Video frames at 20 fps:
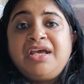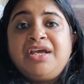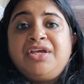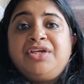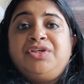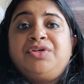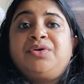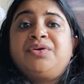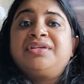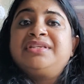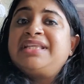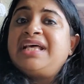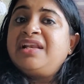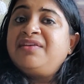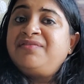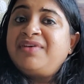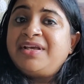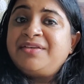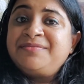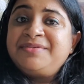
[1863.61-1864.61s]
your
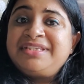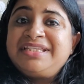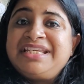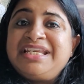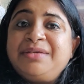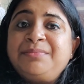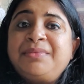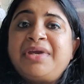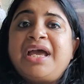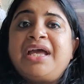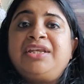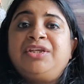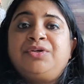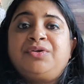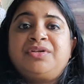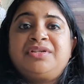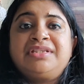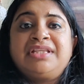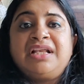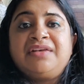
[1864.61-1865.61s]
self-esteem and your
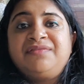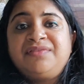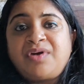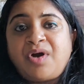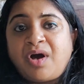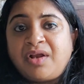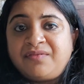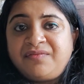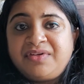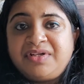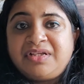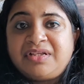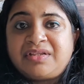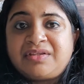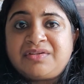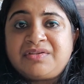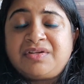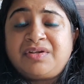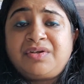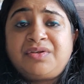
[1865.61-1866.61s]

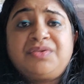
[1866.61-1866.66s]
self-confidence.